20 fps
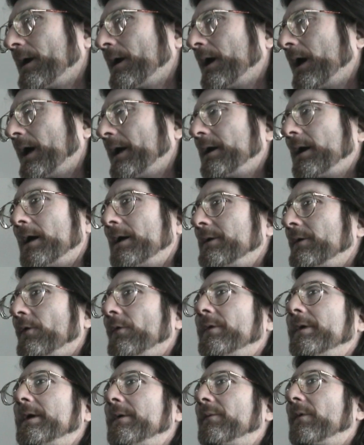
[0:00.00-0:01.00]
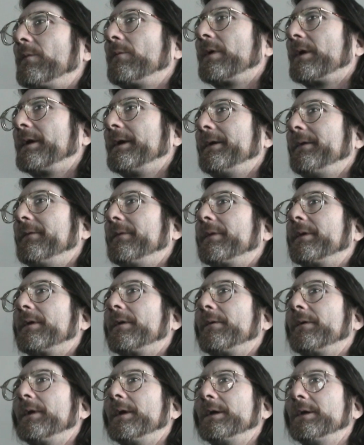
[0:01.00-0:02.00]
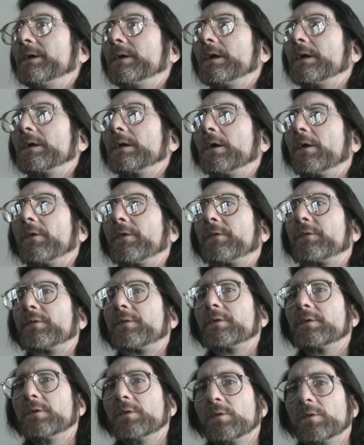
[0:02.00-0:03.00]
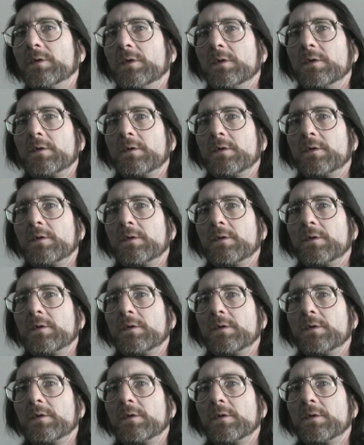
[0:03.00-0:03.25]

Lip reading: I don't even believe that you can go through